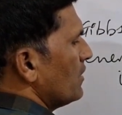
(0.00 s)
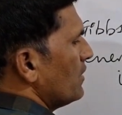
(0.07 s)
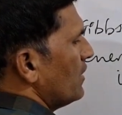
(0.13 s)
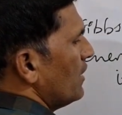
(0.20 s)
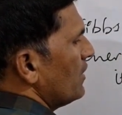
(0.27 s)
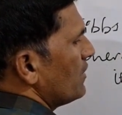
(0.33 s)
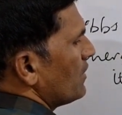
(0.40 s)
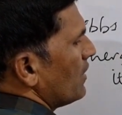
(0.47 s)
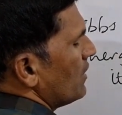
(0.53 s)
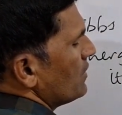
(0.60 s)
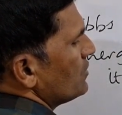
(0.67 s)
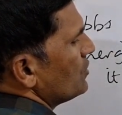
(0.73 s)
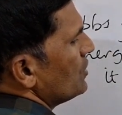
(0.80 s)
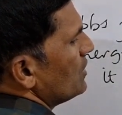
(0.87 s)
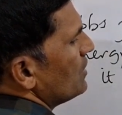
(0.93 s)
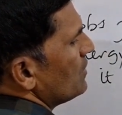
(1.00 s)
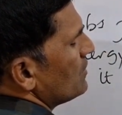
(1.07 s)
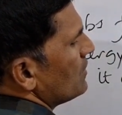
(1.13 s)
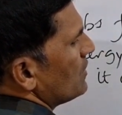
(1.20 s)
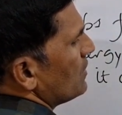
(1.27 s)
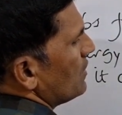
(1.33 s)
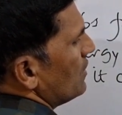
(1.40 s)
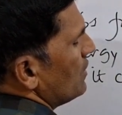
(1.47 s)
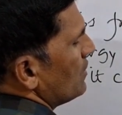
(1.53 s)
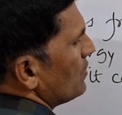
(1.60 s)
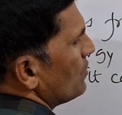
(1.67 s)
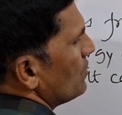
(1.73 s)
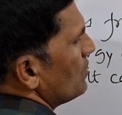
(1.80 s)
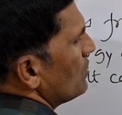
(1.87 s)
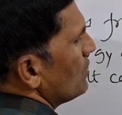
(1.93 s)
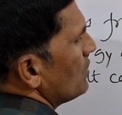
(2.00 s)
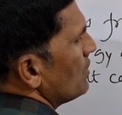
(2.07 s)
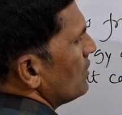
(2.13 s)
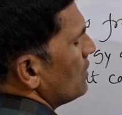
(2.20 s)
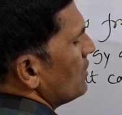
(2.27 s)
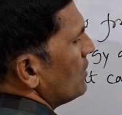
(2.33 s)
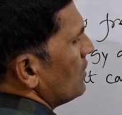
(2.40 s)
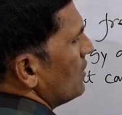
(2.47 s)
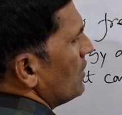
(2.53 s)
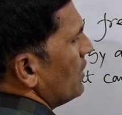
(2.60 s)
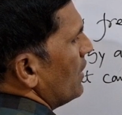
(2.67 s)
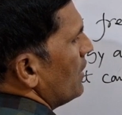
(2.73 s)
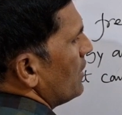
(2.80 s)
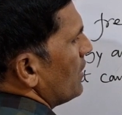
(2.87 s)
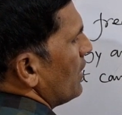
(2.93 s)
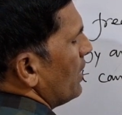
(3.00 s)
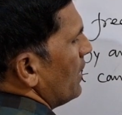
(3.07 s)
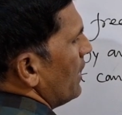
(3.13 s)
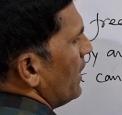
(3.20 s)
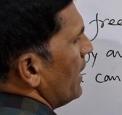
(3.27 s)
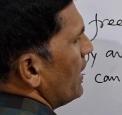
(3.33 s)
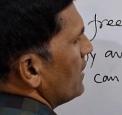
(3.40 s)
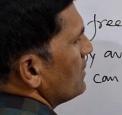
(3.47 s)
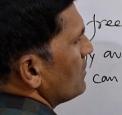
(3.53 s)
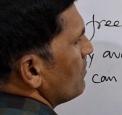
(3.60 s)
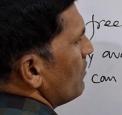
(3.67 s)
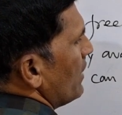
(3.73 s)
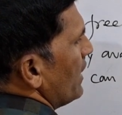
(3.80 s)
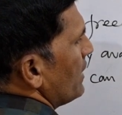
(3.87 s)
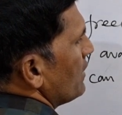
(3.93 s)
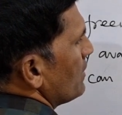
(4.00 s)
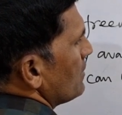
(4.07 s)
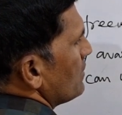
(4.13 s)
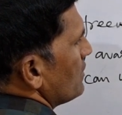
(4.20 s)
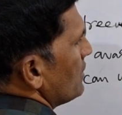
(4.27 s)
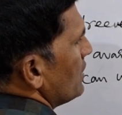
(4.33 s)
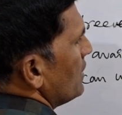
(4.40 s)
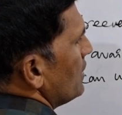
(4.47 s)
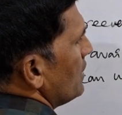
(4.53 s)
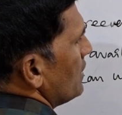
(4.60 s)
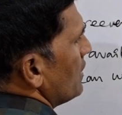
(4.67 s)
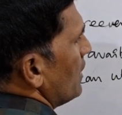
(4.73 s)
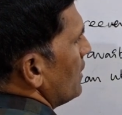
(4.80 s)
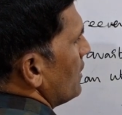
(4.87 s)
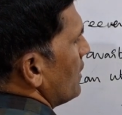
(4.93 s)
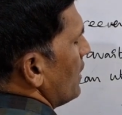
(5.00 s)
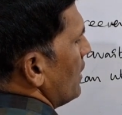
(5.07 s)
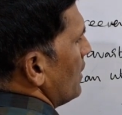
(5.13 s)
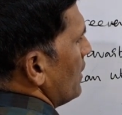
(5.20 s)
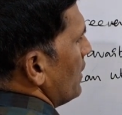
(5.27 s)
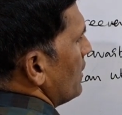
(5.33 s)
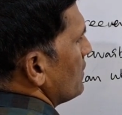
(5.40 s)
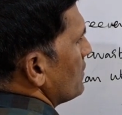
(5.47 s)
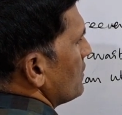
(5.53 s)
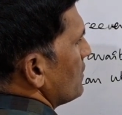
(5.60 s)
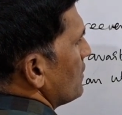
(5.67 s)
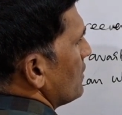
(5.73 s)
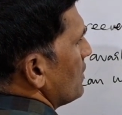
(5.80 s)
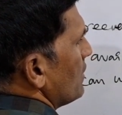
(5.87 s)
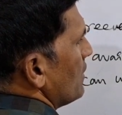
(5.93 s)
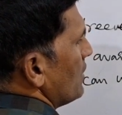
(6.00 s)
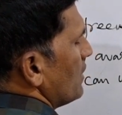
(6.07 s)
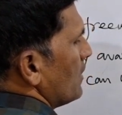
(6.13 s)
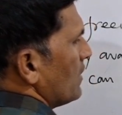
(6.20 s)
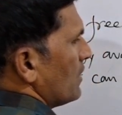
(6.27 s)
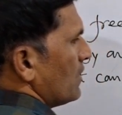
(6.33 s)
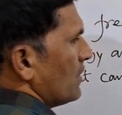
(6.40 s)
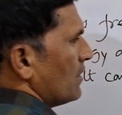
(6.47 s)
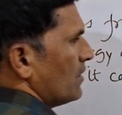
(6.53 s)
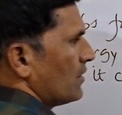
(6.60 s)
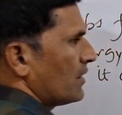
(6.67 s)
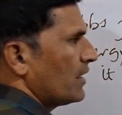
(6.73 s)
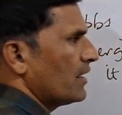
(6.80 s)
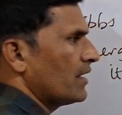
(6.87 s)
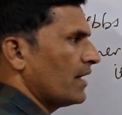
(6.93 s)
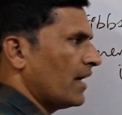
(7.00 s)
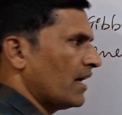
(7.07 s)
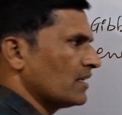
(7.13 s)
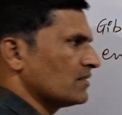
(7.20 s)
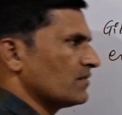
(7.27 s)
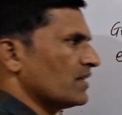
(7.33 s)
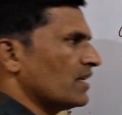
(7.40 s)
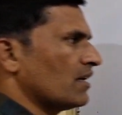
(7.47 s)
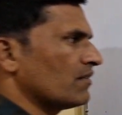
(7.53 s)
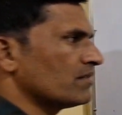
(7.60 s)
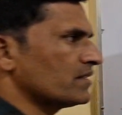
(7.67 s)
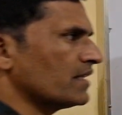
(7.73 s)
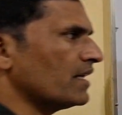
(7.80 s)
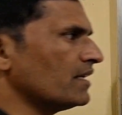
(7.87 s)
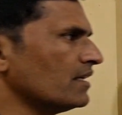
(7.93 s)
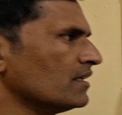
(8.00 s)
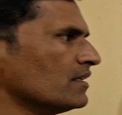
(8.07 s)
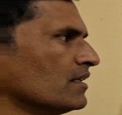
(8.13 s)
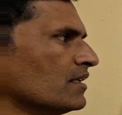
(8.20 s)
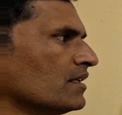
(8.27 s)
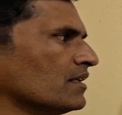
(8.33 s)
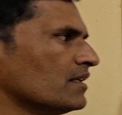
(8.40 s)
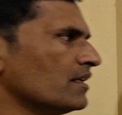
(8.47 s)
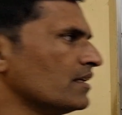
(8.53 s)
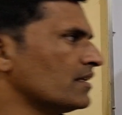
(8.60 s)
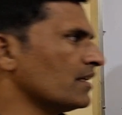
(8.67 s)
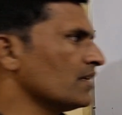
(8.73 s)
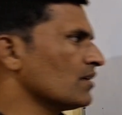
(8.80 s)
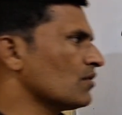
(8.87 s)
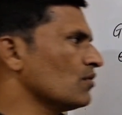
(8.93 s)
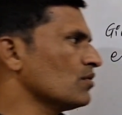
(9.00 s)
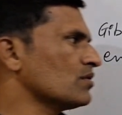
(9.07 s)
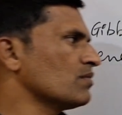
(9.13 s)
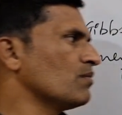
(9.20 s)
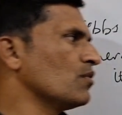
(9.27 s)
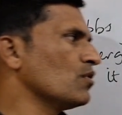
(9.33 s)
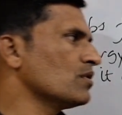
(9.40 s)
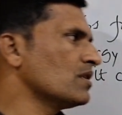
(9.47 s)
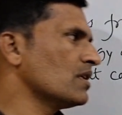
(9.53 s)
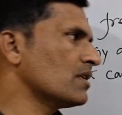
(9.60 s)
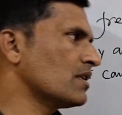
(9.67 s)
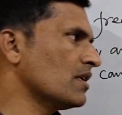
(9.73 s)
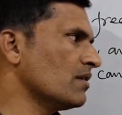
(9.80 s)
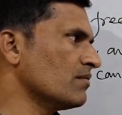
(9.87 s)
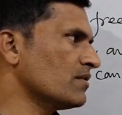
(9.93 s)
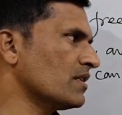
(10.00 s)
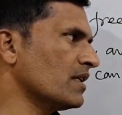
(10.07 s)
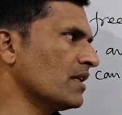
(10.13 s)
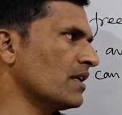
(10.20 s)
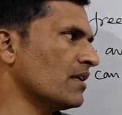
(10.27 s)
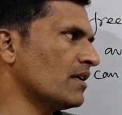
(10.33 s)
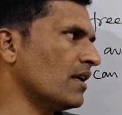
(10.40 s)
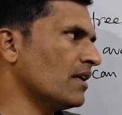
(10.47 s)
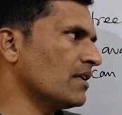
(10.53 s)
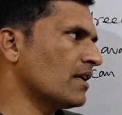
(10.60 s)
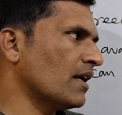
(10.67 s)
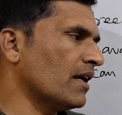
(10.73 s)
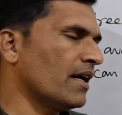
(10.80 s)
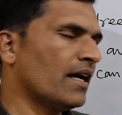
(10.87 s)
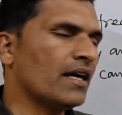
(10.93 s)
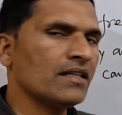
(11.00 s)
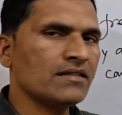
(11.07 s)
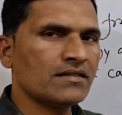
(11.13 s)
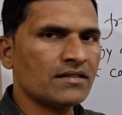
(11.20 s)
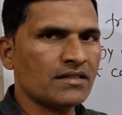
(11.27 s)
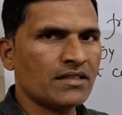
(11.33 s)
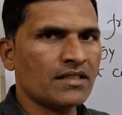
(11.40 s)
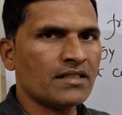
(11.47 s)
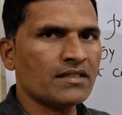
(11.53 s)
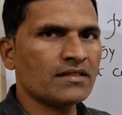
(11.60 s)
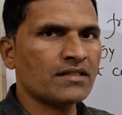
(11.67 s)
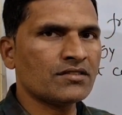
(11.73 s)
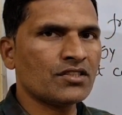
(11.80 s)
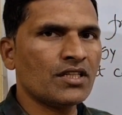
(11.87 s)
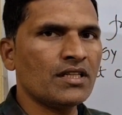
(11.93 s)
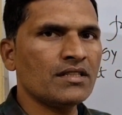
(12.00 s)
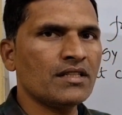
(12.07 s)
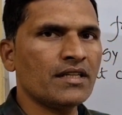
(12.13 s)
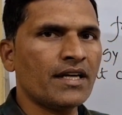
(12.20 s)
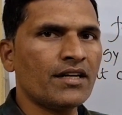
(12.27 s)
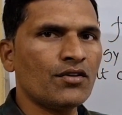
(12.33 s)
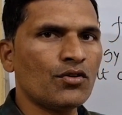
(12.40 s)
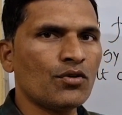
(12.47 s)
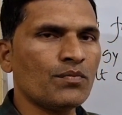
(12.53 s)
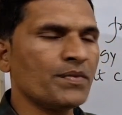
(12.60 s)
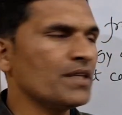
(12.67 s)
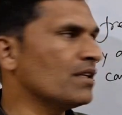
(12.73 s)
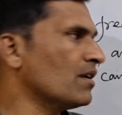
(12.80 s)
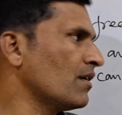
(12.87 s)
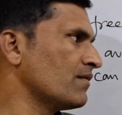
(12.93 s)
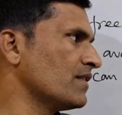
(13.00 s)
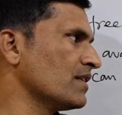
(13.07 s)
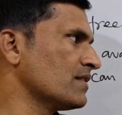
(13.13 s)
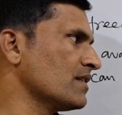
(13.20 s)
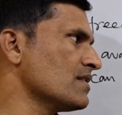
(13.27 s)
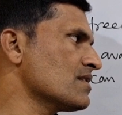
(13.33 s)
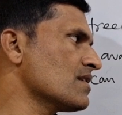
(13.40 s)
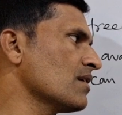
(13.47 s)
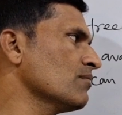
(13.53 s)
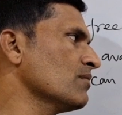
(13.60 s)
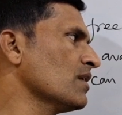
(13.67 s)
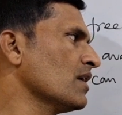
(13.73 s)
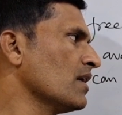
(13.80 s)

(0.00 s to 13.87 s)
delta G is equal to delta H minus T delta S. Okay, as we have said, it includes both the terms here. Delta S, it is a change in entropy of the system,